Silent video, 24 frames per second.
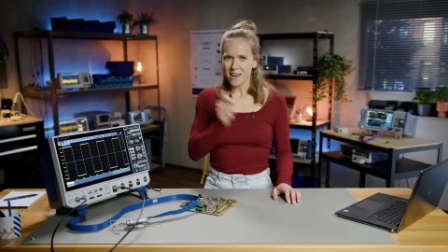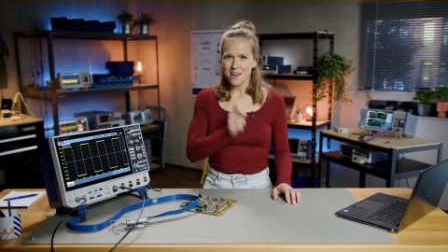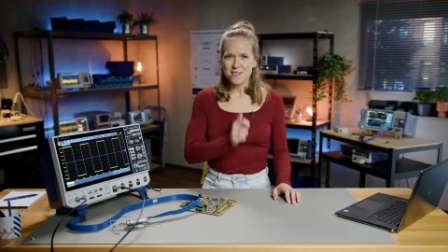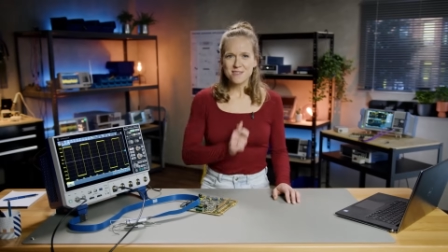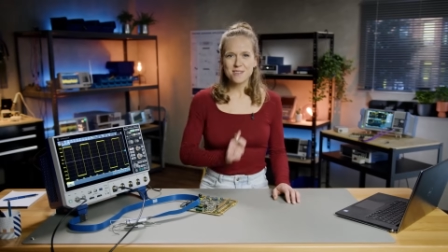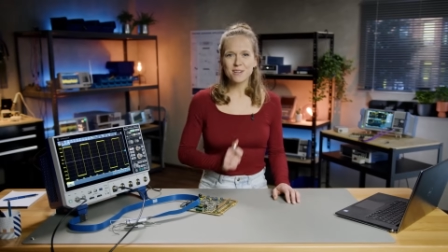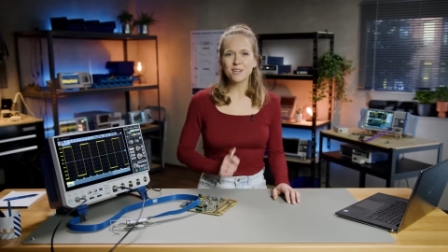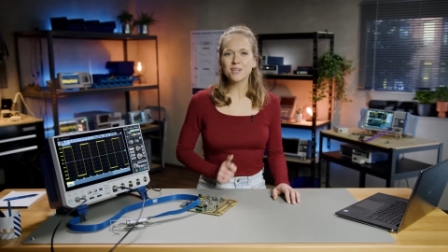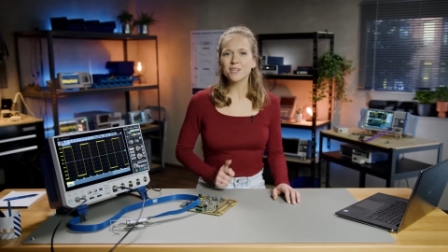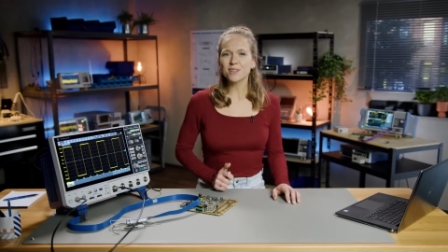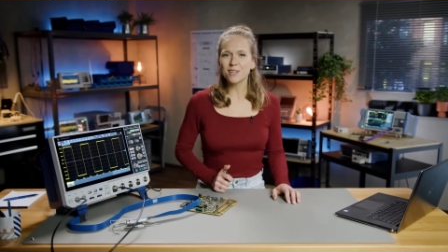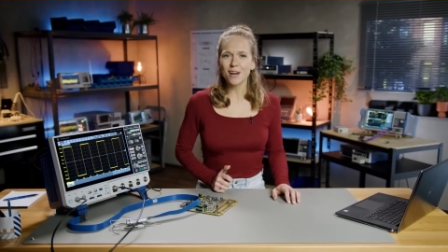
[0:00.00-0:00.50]

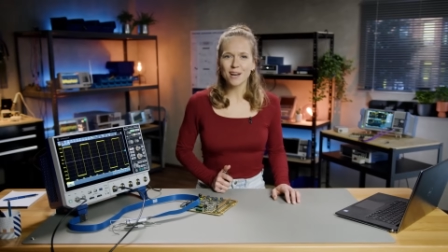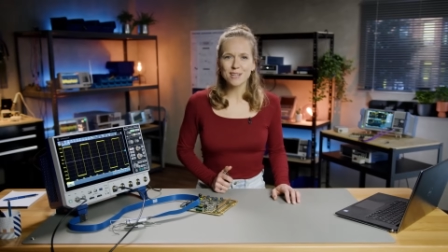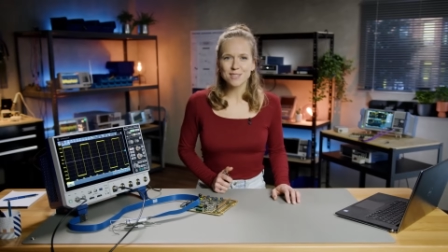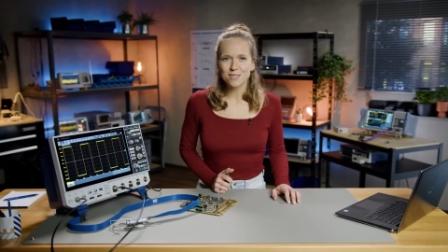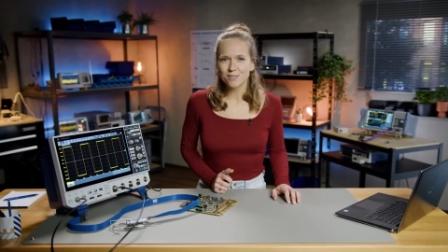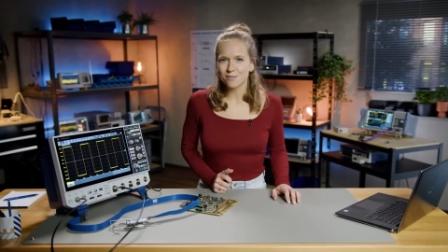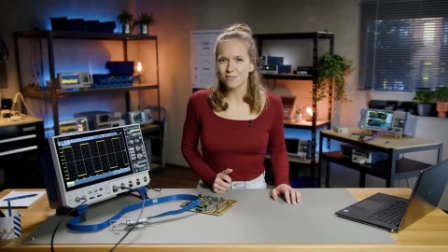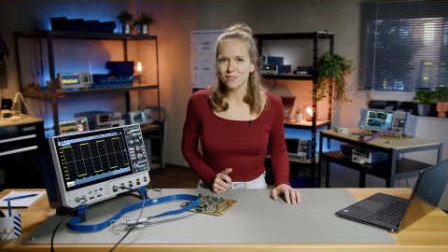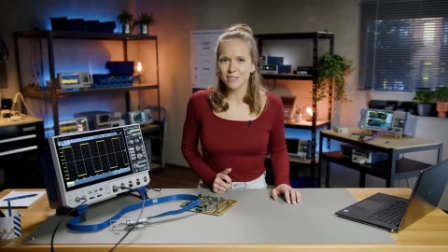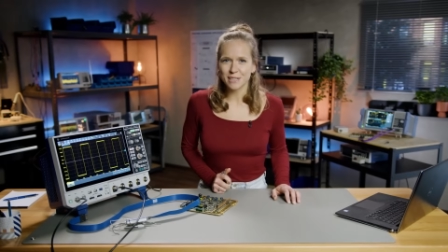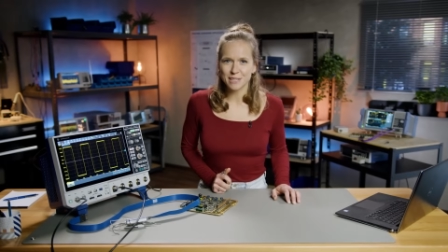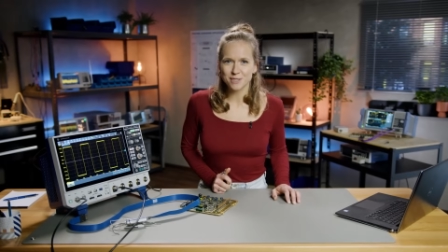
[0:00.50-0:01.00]
There are lots of
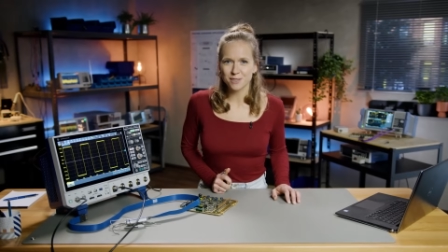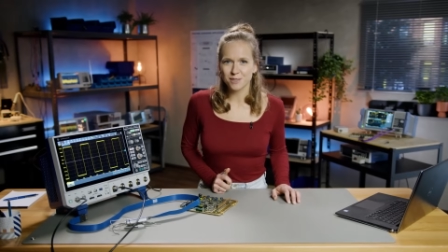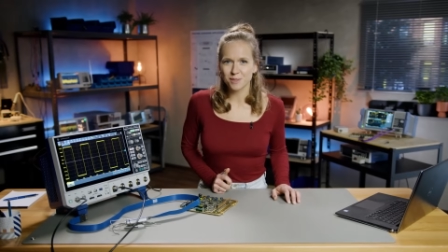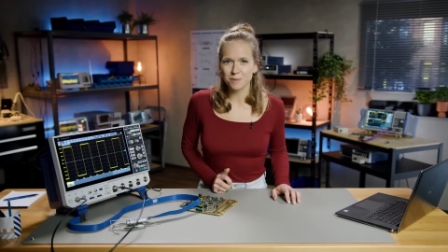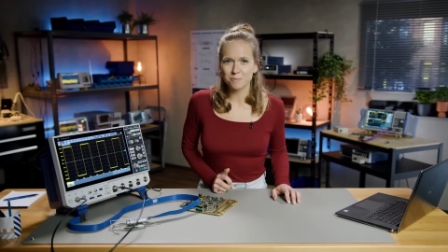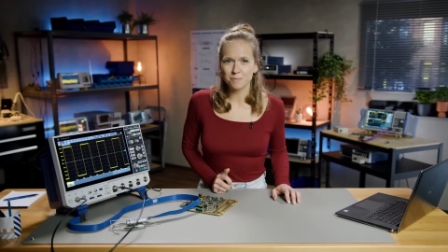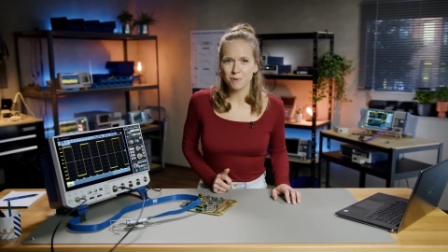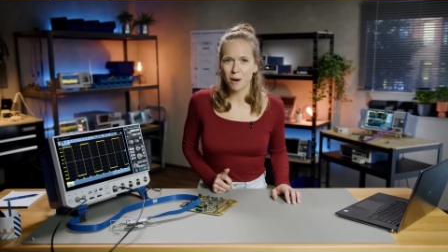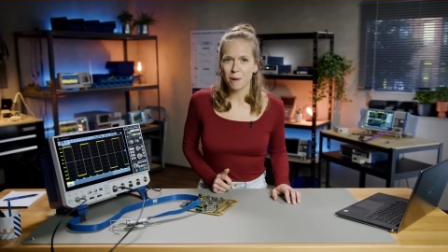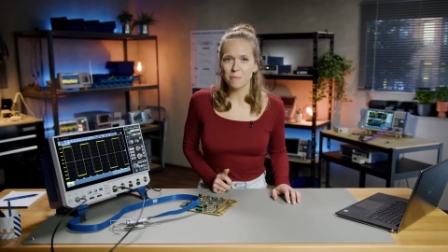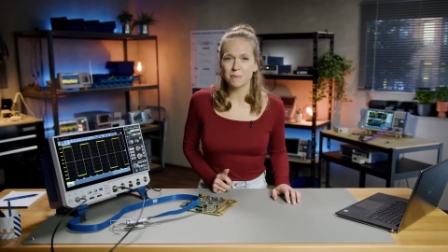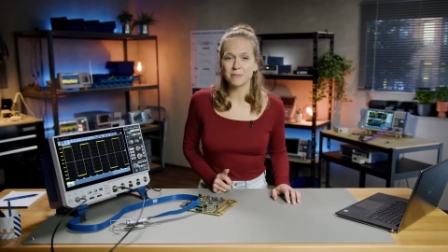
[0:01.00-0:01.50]
electrical
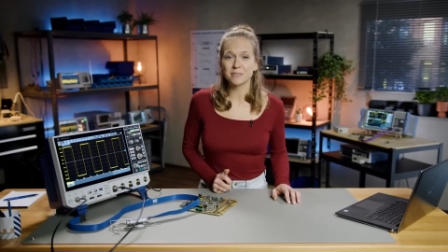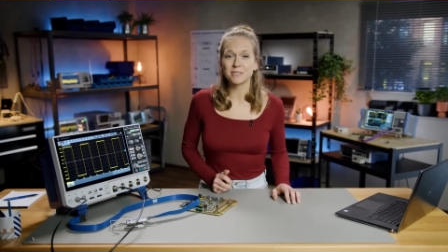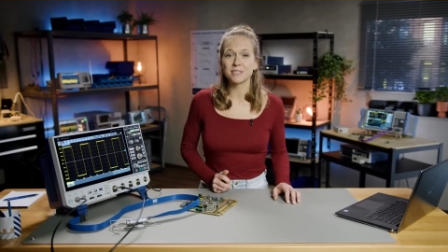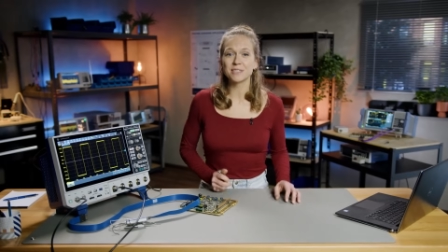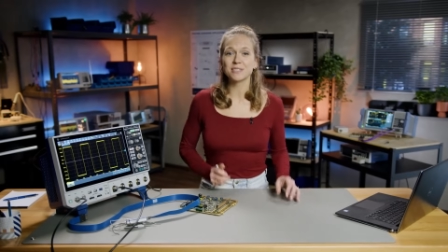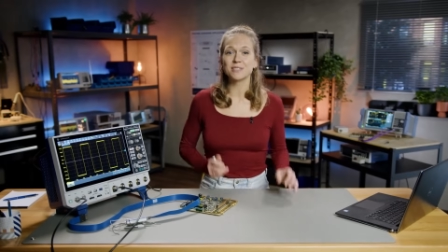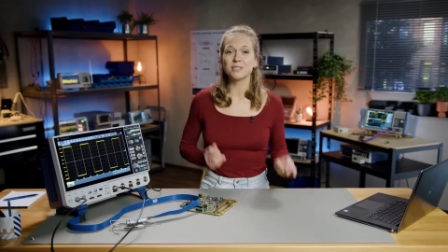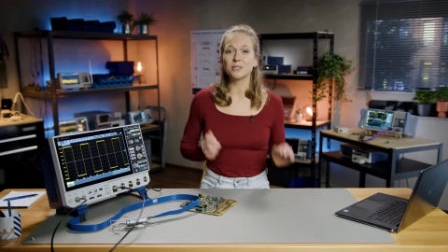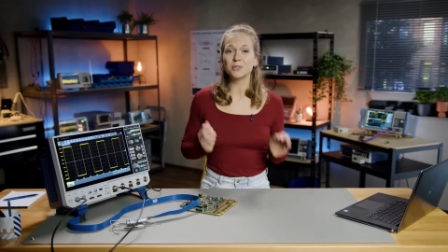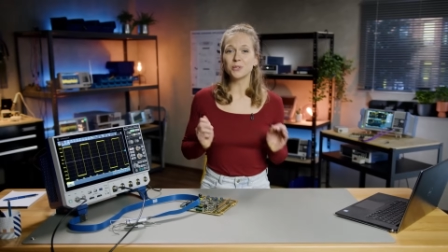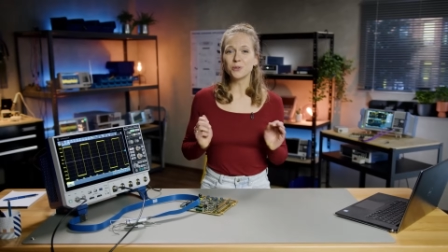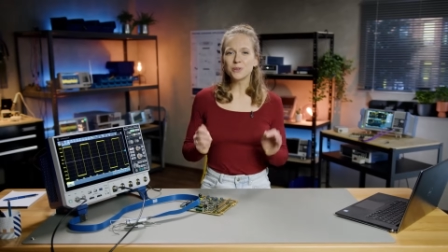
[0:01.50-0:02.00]
properties
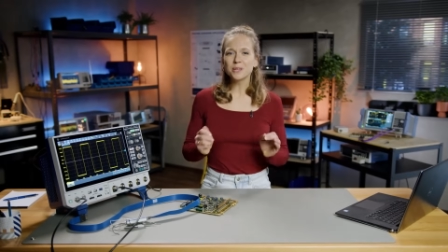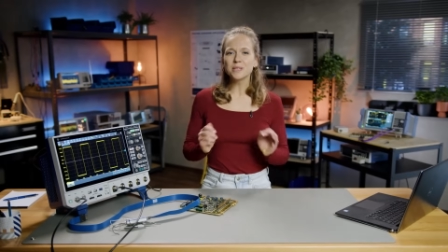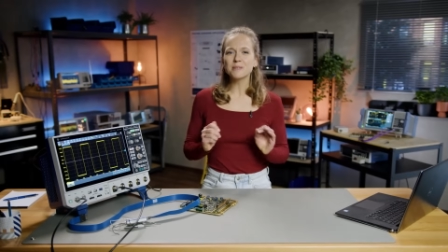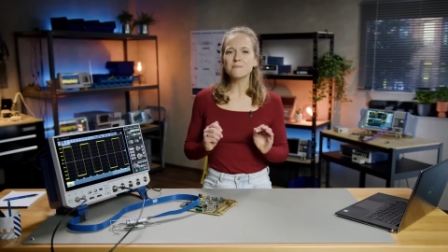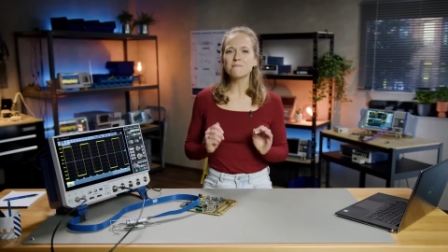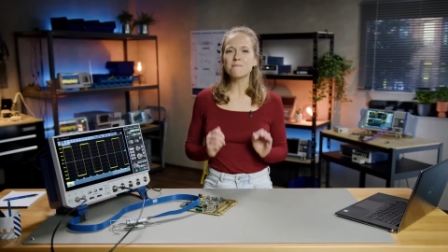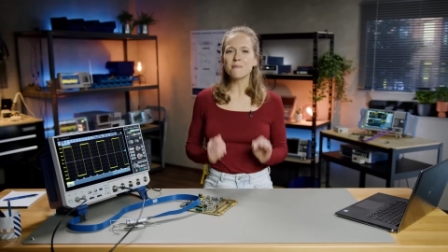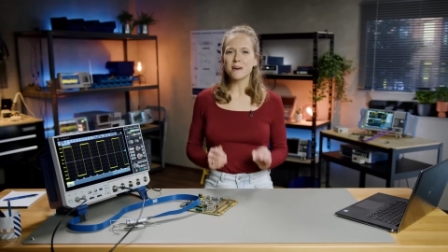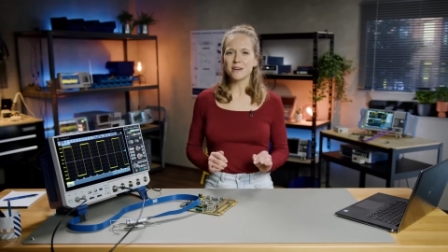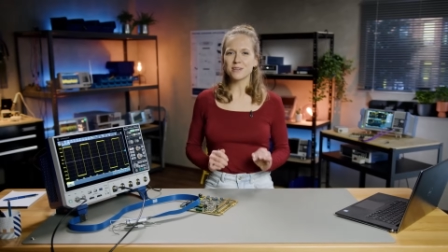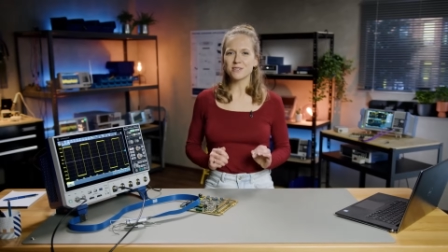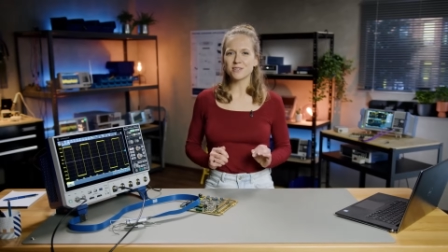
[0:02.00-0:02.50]
you can
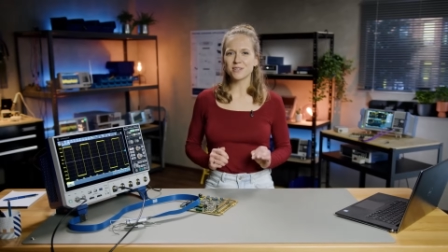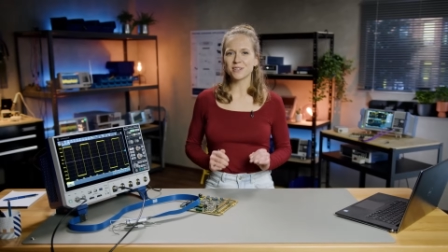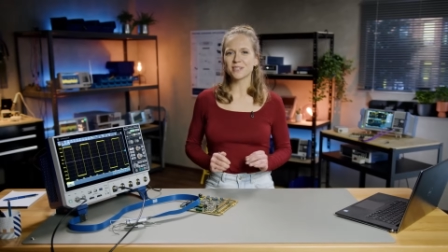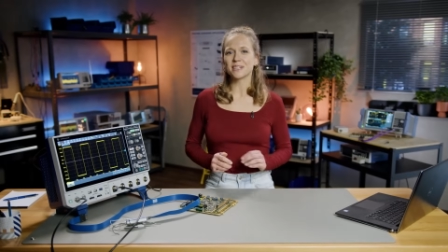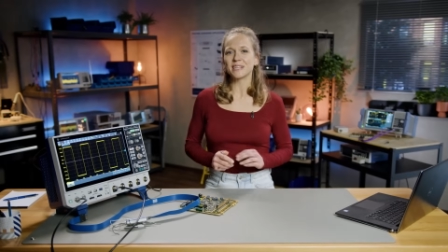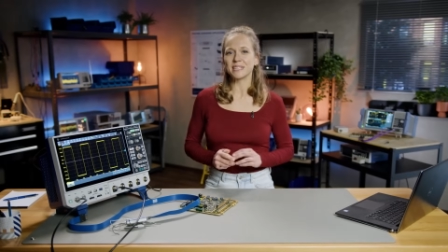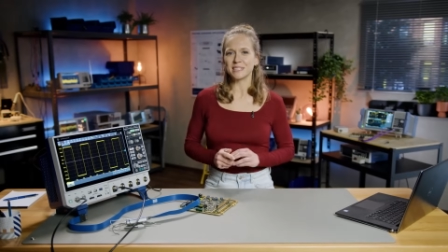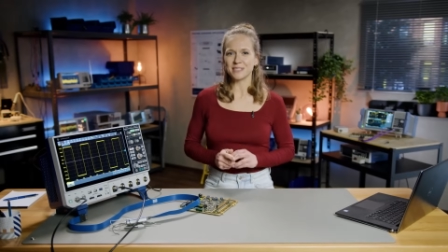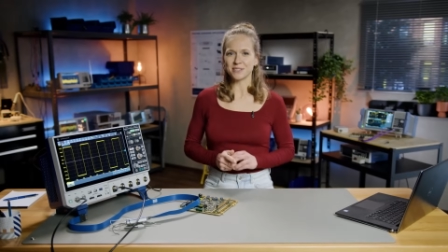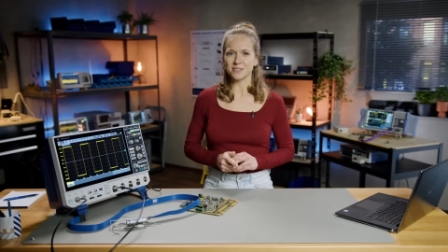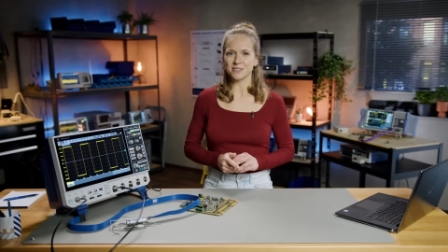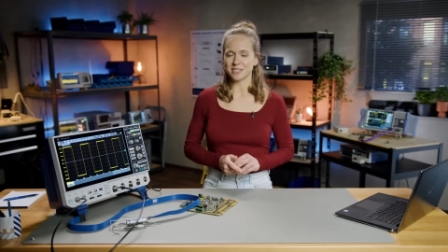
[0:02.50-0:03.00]
measure
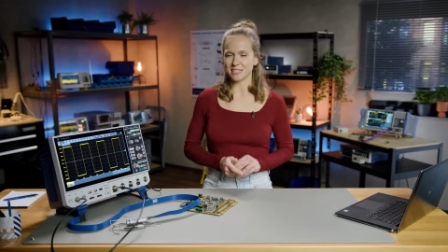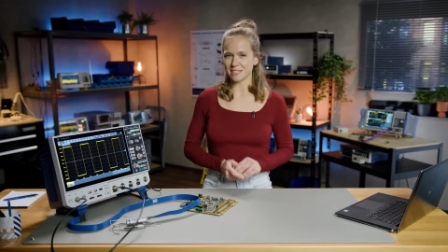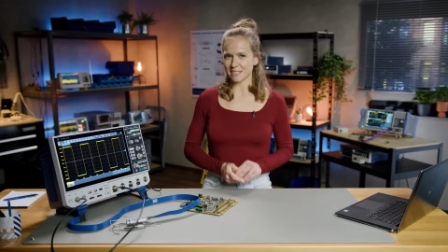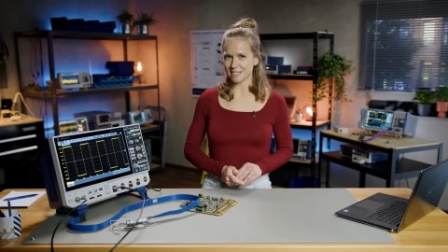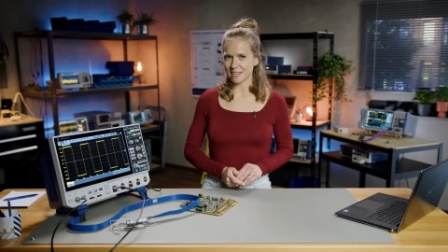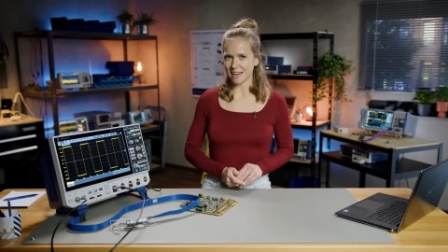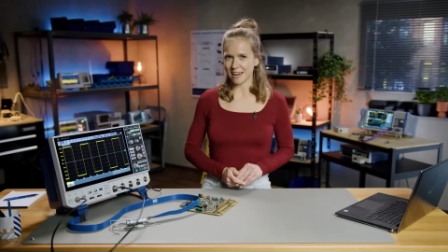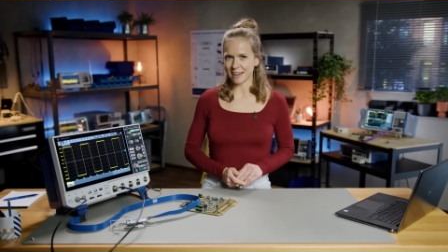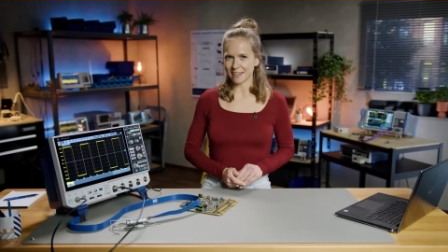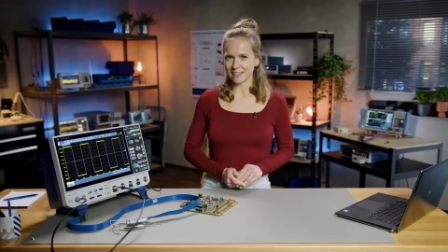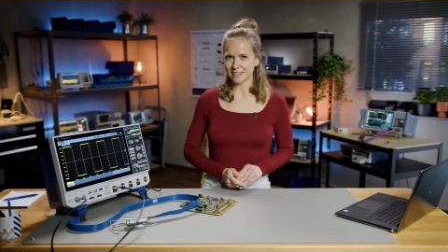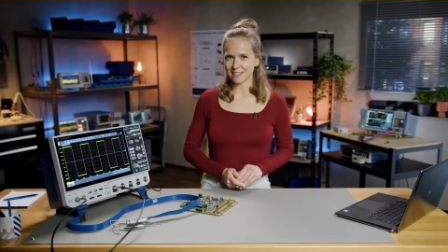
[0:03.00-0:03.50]
in your
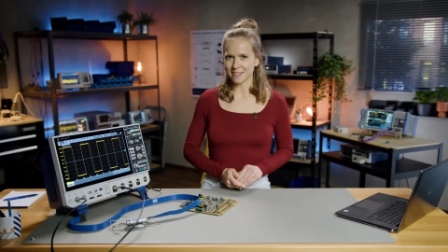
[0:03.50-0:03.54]
design.